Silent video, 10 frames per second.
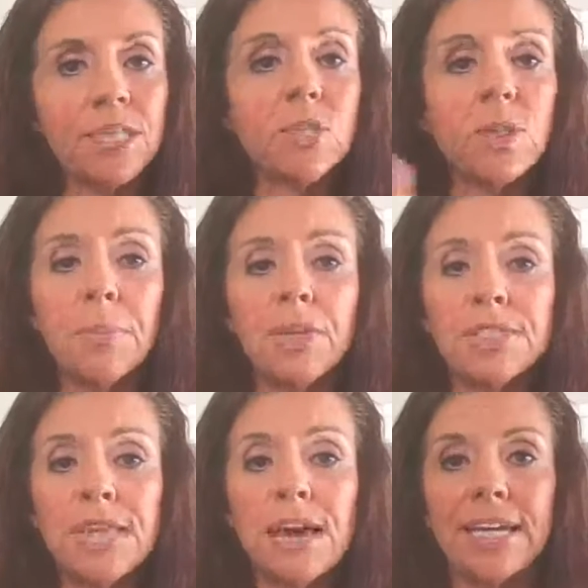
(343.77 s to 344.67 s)
So number
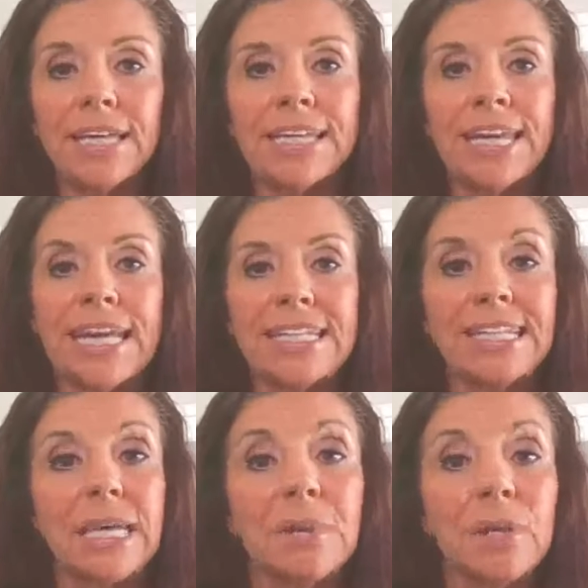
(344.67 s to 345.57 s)
7
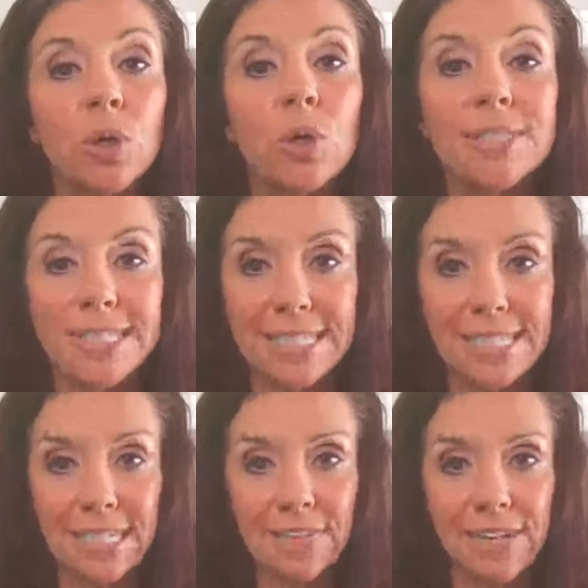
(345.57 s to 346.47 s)
is chemical
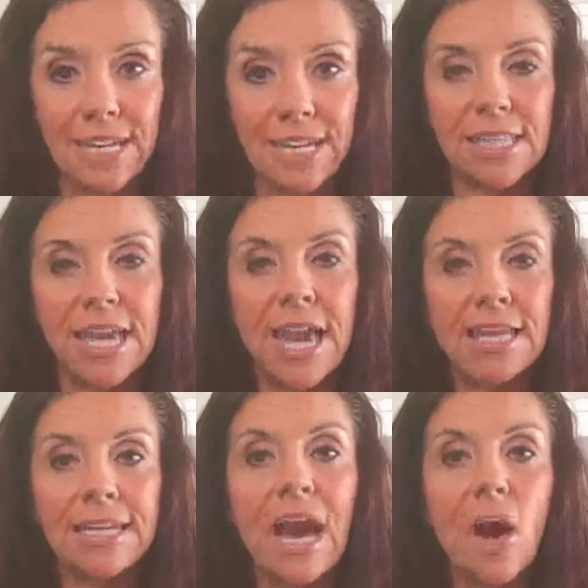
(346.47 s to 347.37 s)
sensitivities.
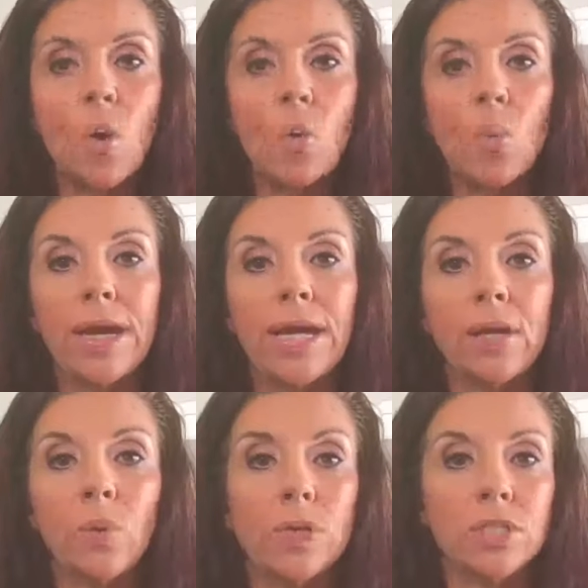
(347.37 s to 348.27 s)
Now,
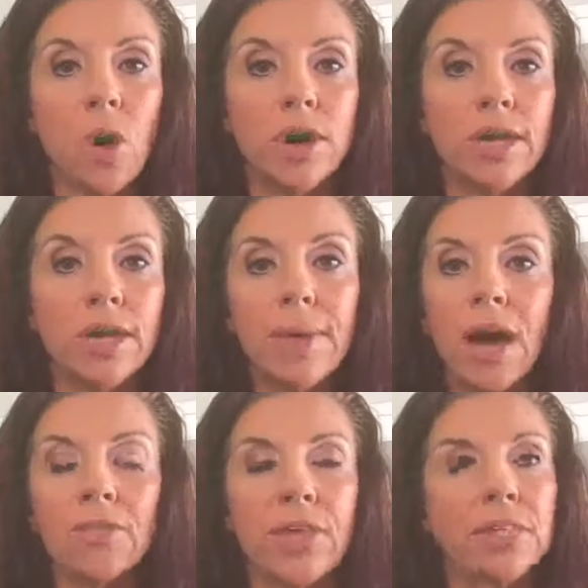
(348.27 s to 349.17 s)
when we're talking
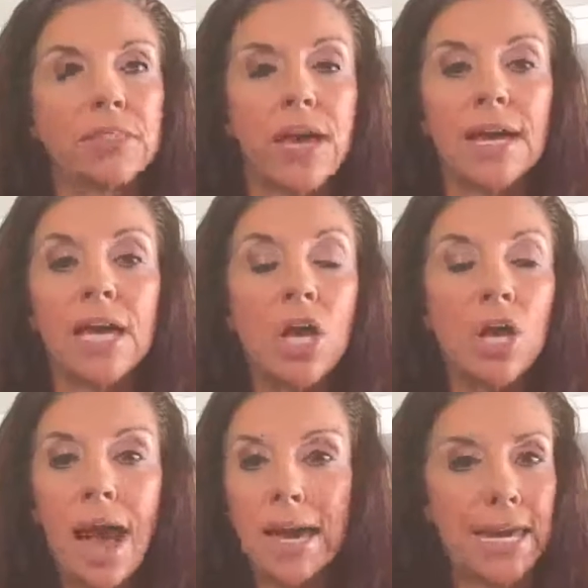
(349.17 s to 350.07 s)
about things like
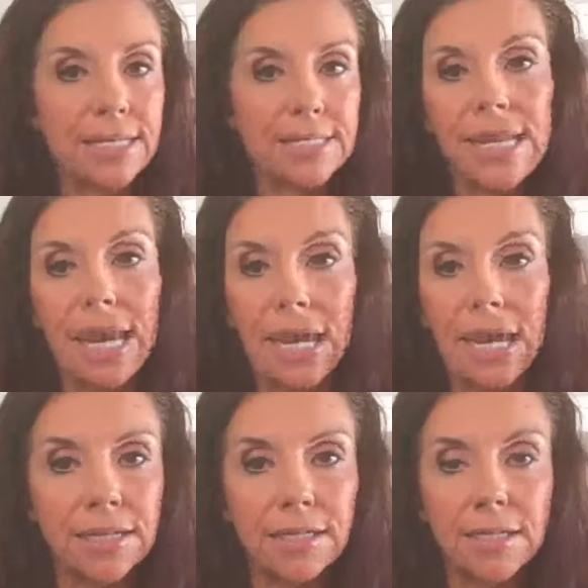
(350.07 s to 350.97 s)
I can't
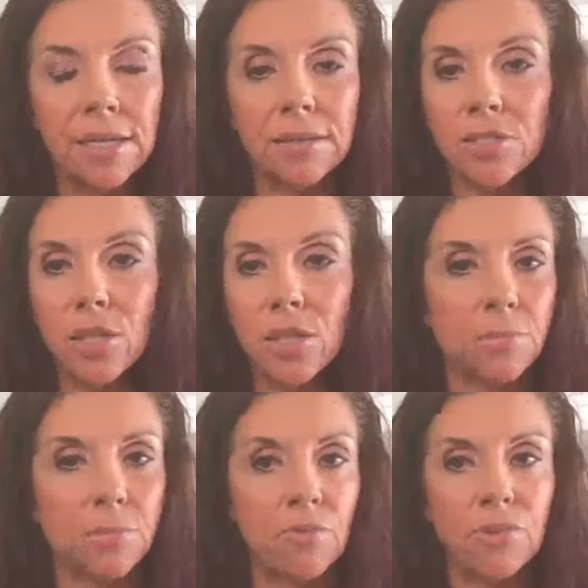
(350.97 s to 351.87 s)
stand
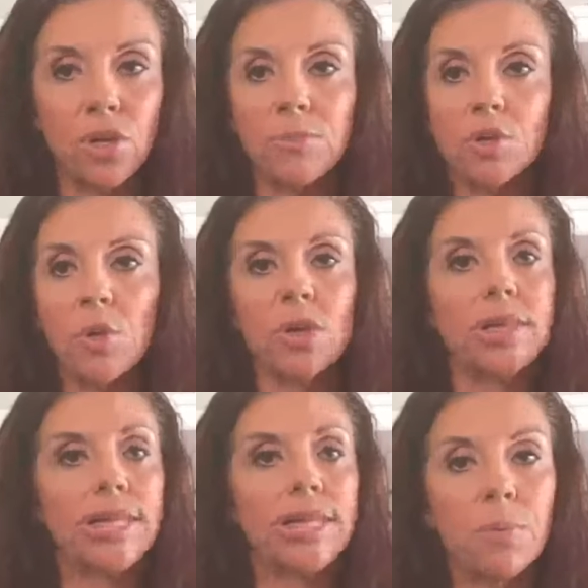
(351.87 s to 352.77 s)
certain perfumes, or
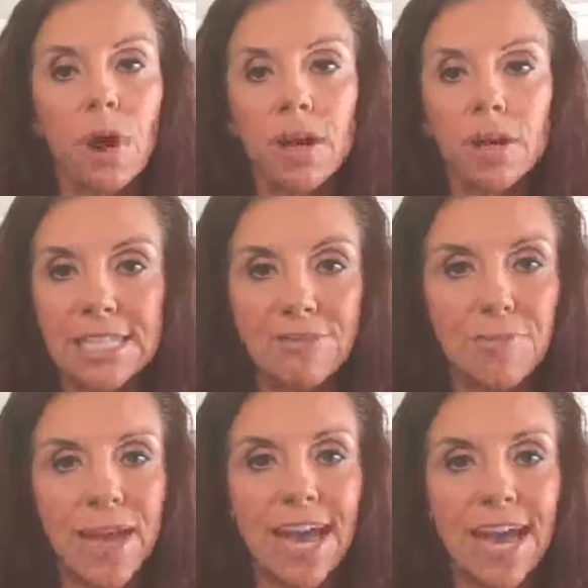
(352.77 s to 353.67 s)
cleaning products
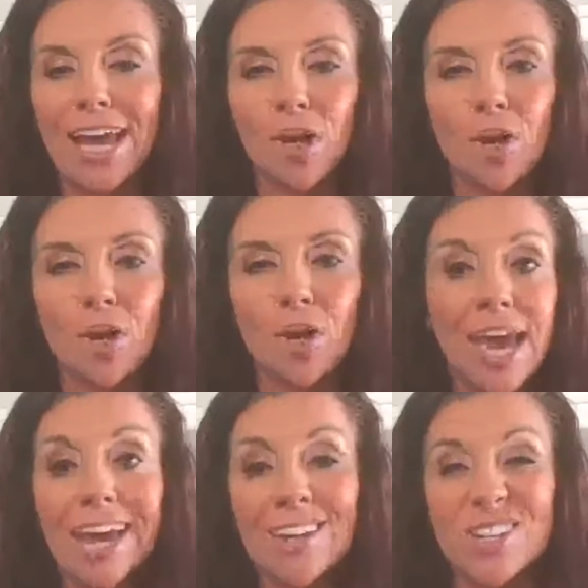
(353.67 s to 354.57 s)
give me a headache or make
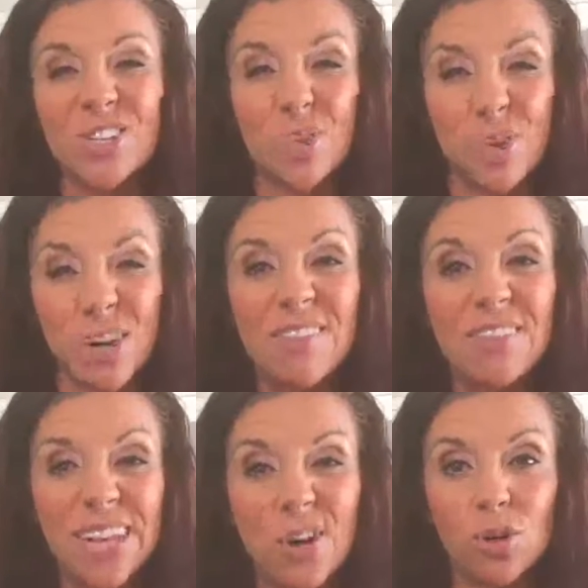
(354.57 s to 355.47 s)
me anxious or
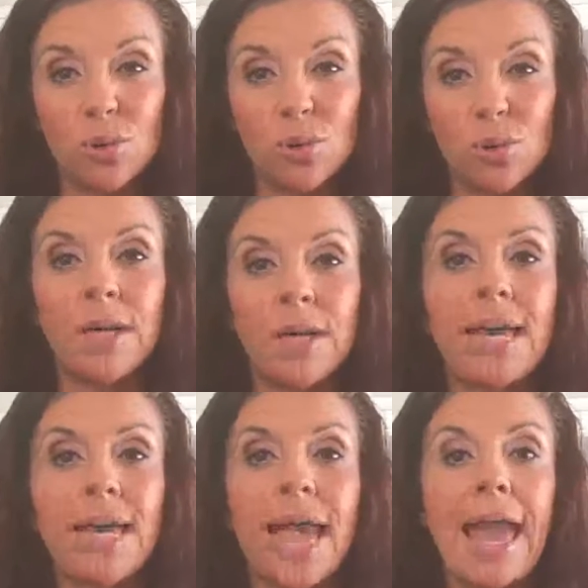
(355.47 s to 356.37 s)
even irritable,
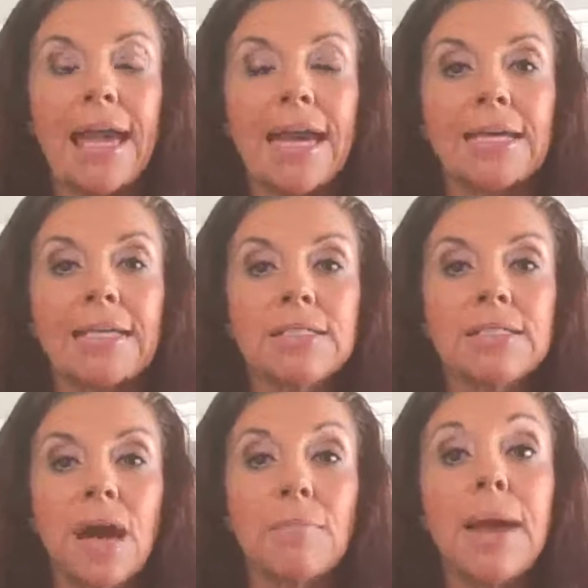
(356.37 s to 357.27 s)

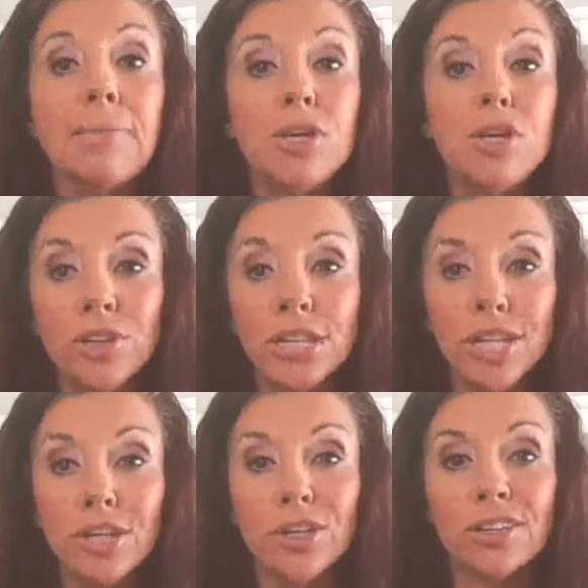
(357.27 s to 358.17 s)
and maybe you feel
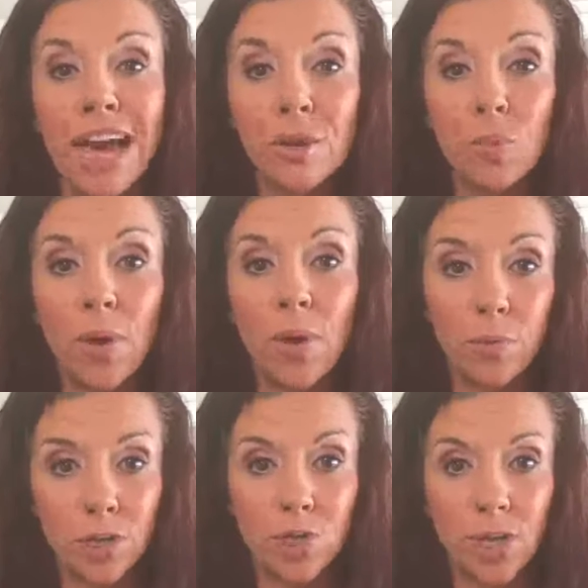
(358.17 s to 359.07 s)
like you're a lightweight
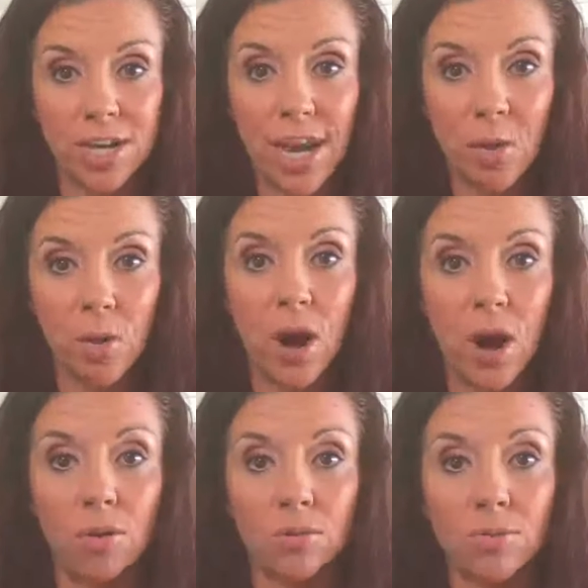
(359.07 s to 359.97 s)
when you're drinking
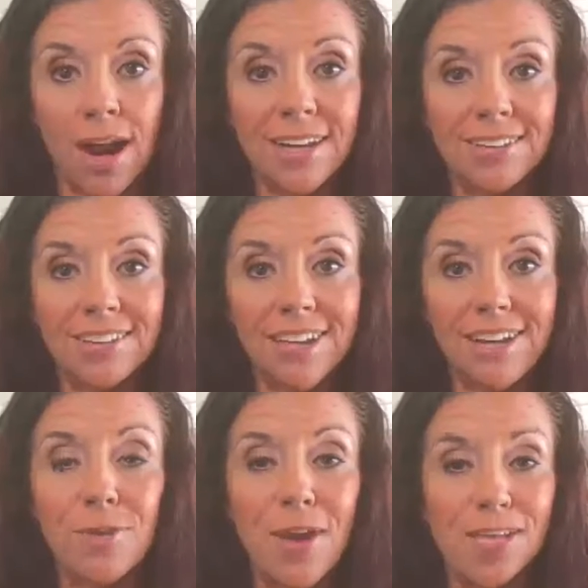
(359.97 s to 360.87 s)
alcohol, right?
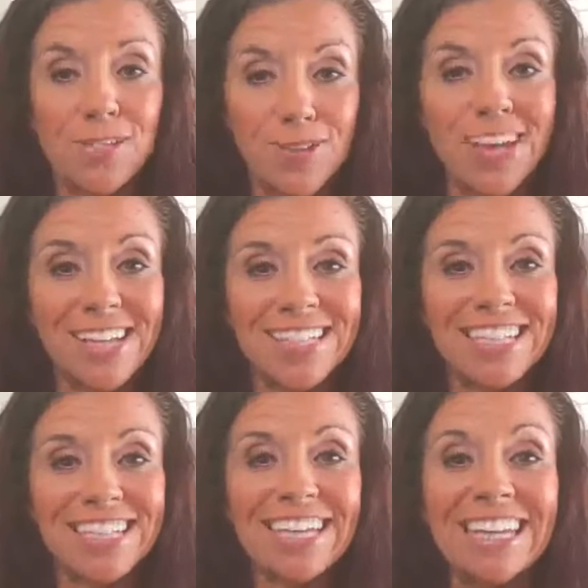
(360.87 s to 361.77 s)
If you answer yes
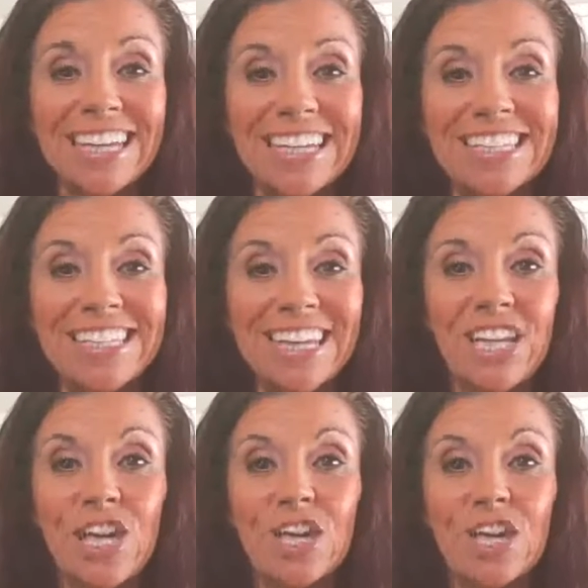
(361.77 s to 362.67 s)
to any of these,
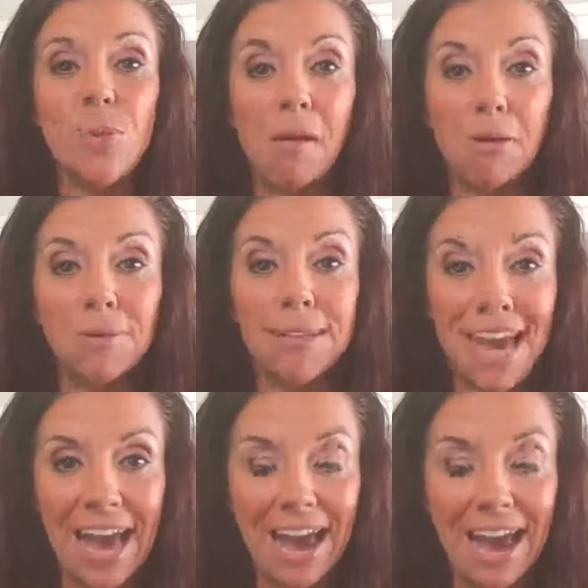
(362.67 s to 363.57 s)
then
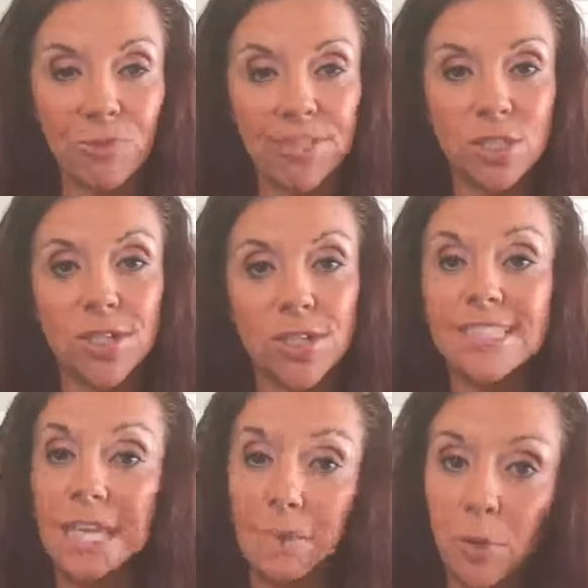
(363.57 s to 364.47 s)
probably have what's known
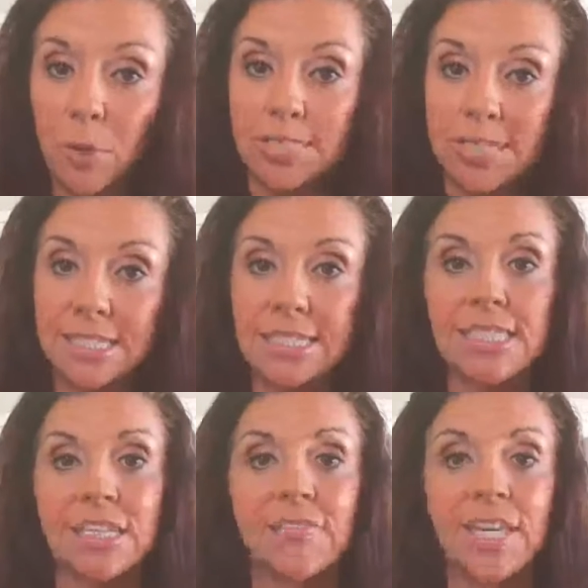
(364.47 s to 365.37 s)
as chemical
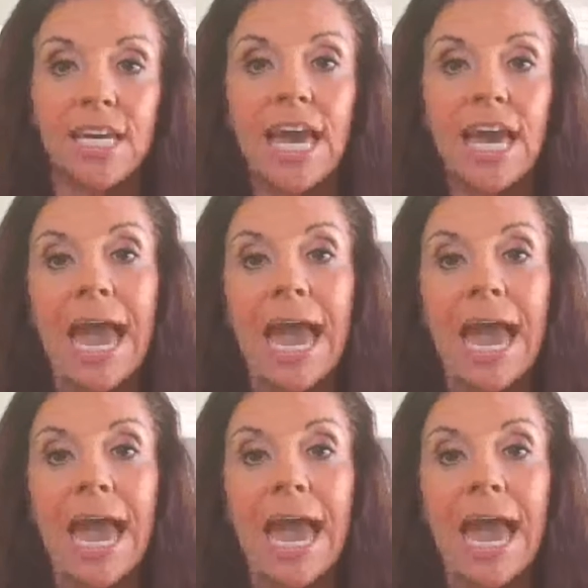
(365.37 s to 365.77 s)
sensitivity.